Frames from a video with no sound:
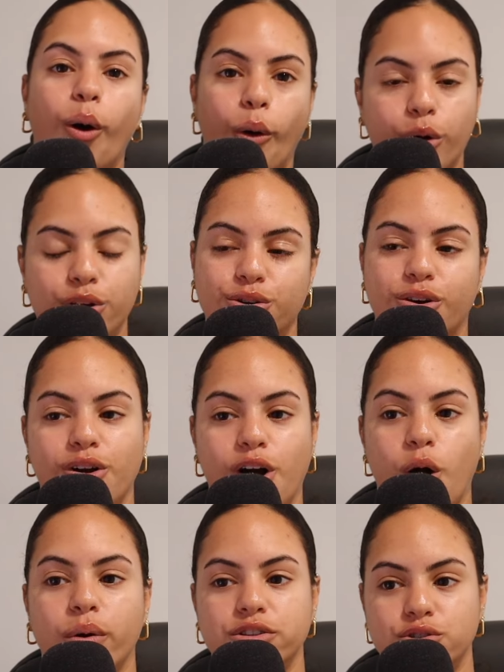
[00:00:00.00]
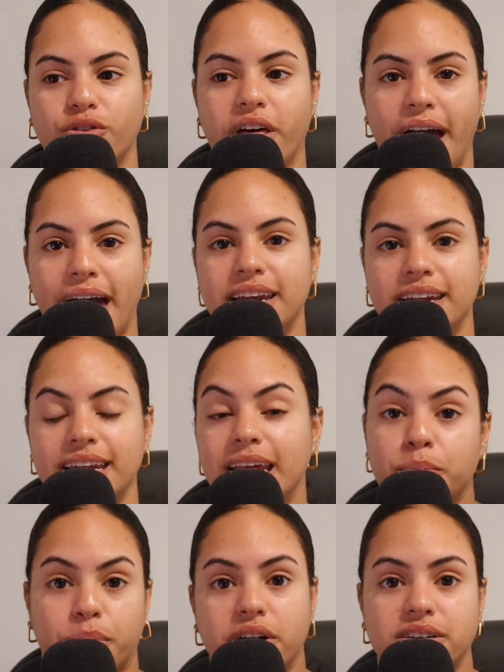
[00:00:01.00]
or you can go and do that and
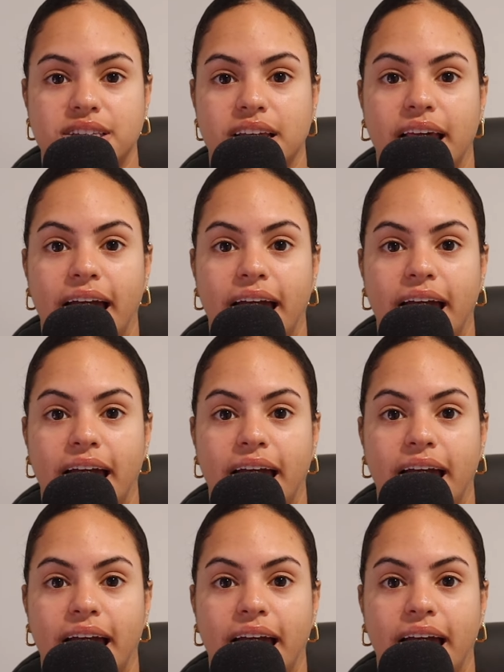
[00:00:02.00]
in person.